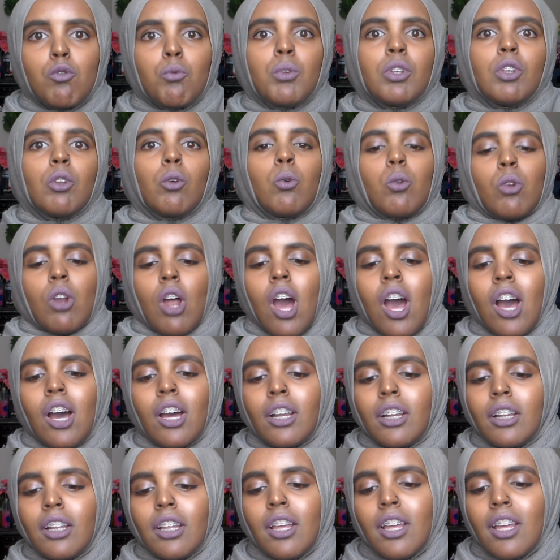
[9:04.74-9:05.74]
you read the
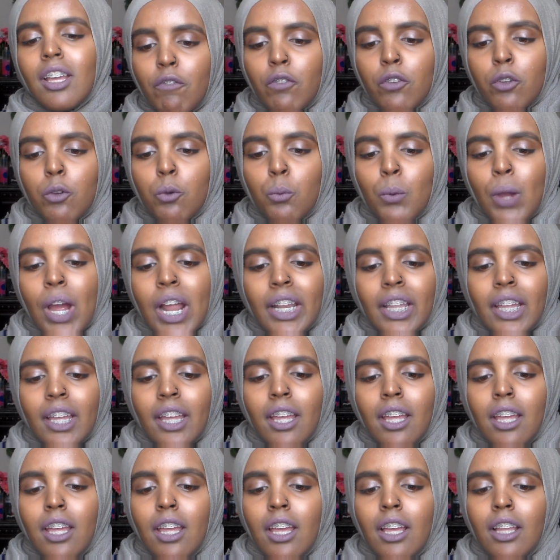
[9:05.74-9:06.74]
Quran? If you read
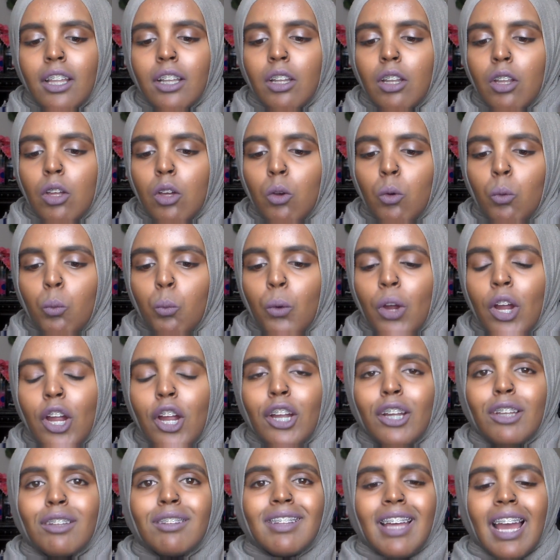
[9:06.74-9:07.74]
it,
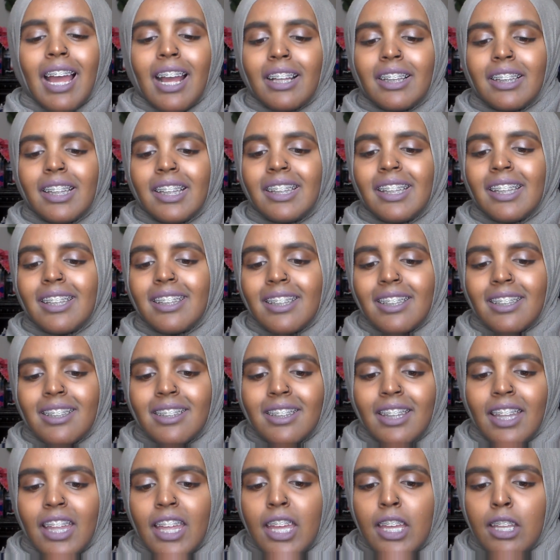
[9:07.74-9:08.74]
where exactly does it
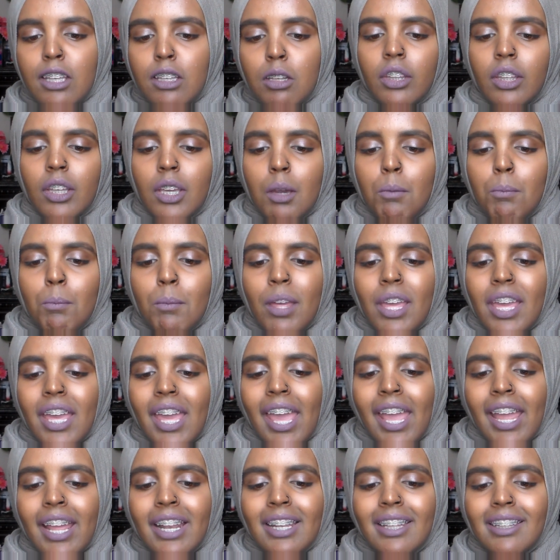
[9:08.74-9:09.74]
say to commit
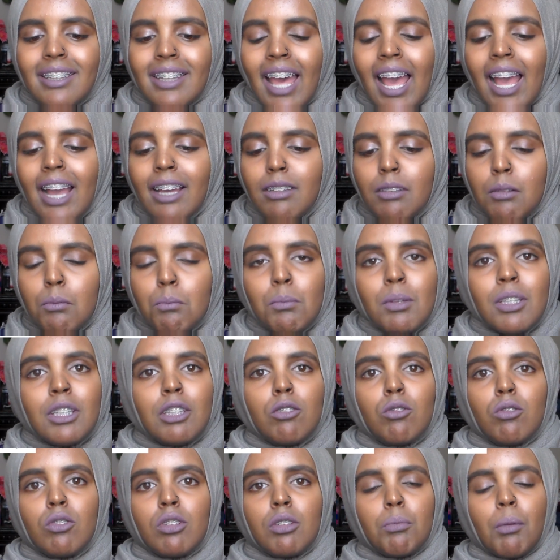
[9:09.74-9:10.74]
heinous acts and be
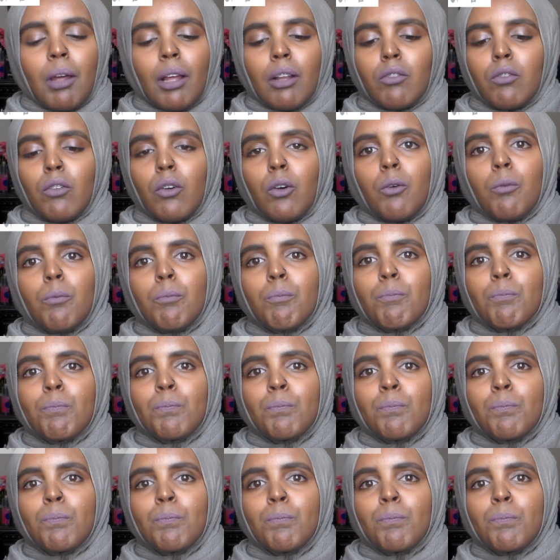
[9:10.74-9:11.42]
disrespectful?